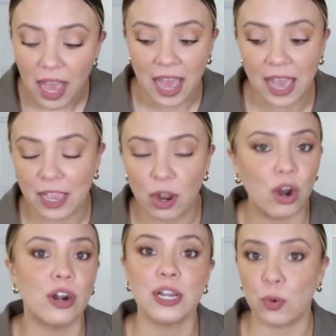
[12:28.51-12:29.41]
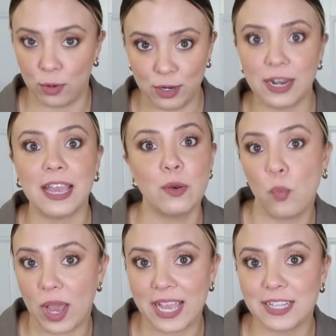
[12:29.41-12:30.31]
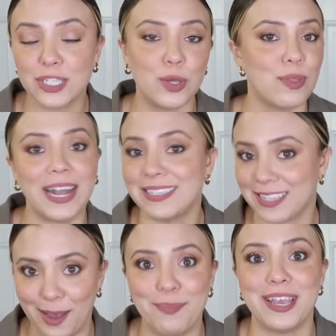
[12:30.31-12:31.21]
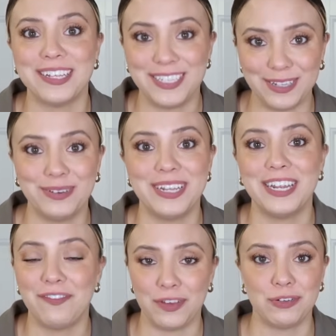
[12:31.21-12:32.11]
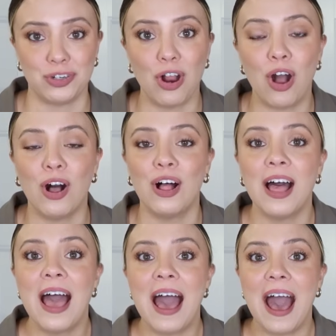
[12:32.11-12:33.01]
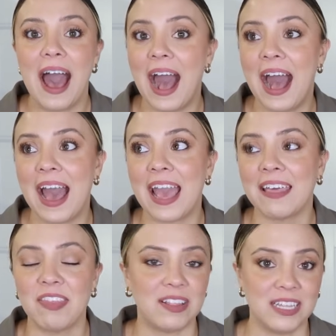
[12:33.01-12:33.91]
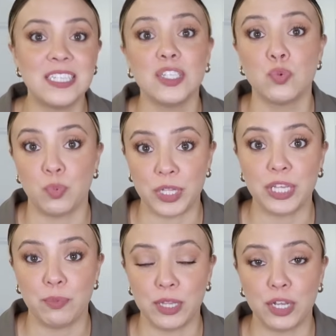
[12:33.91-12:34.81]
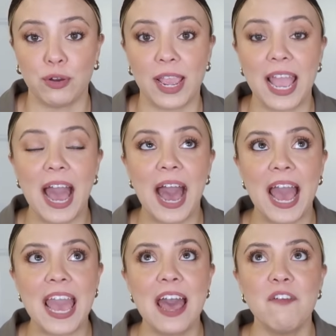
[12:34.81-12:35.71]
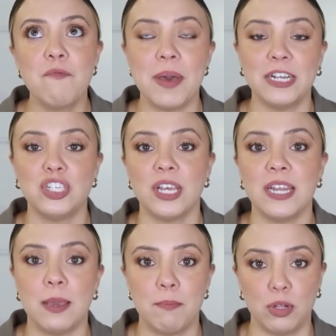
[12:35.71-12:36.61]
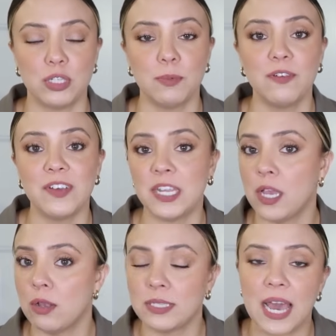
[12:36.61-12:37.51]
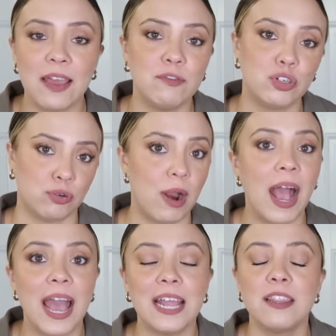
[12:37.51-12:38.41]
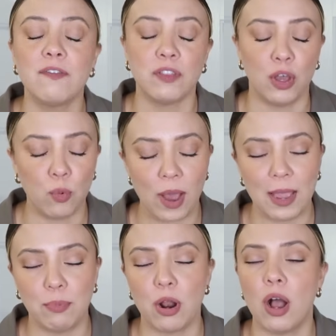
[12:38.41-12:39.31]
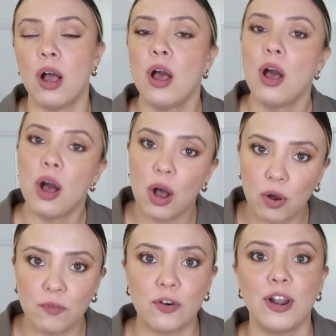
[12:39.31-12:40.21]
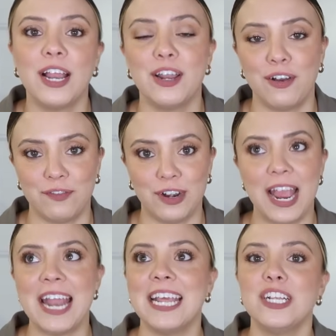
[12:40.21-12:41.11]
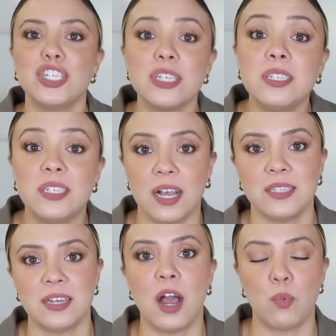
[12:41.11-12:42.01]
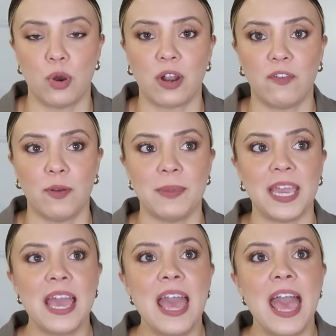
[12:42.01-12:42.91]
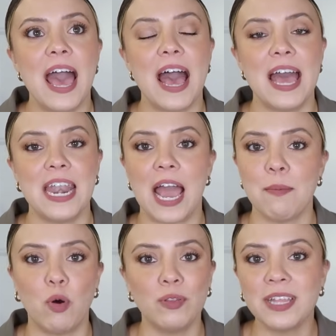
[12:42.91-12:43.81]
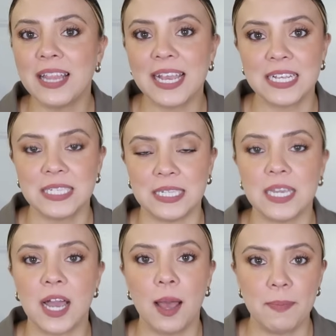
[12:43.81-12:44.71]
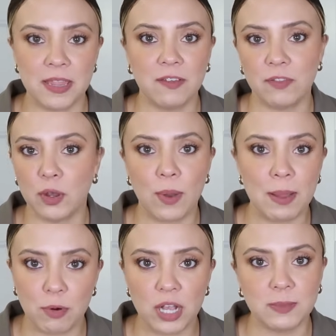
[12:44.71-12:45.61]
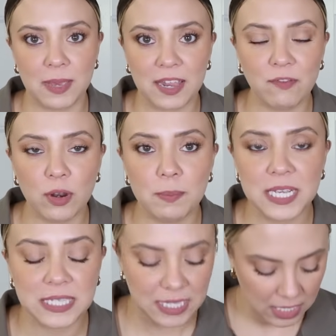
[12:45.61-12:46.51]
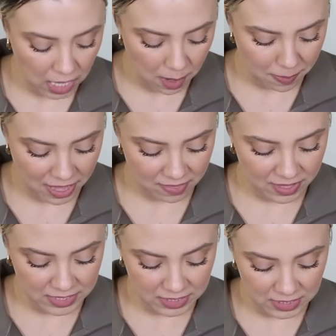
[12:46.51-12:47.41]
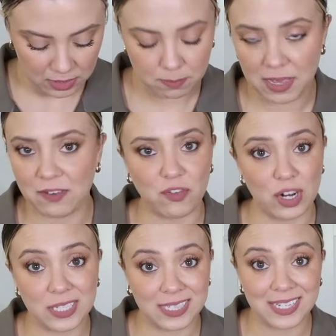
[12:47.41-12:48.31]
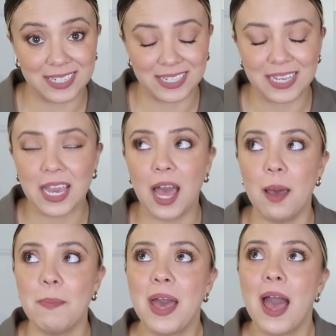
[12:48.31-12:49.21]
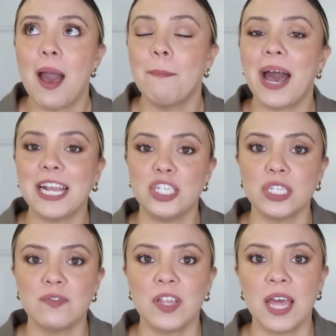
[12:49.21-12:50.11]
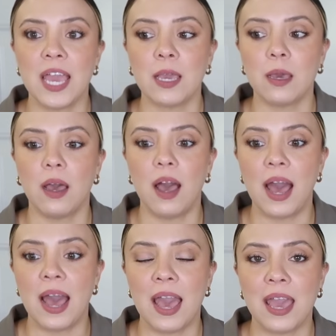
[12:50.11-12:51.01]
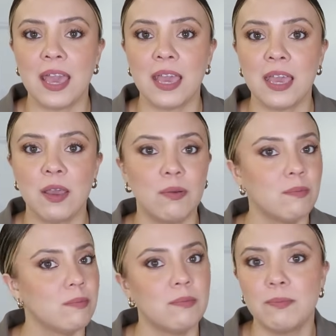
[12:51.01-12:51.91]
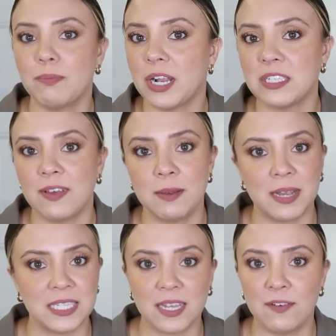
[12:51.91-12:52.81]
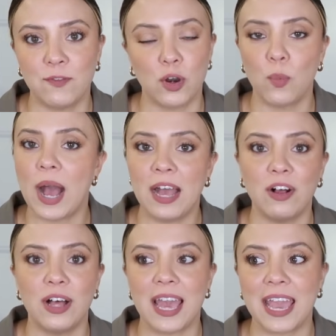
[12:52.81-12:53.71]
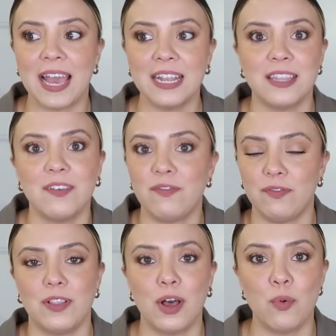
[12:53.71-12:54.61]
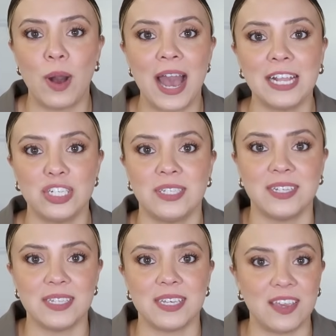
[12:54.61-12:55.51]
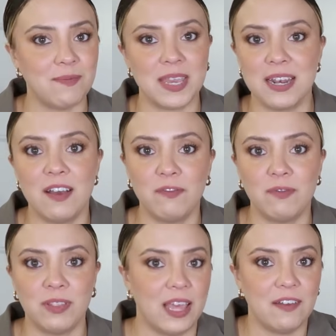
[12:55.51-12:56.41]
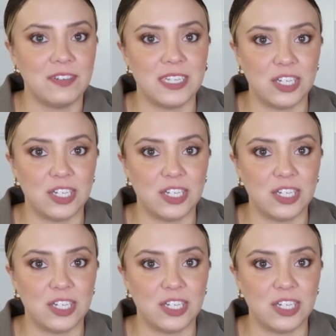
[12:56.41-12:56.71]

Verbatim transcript: I already ordered it in white, so that's coming soon in a future haul. I think this is really, really great. I have mentioned in multiple videos that I've tried the Flow Y bra over and over and it just does not work for me. And I'm only like a C cup and the Flow Y bra is made for a BC cup and this is made for a CD cup. But I just feel like I breastfed my son for a while and the Flow Y just doesn't give me enough lift.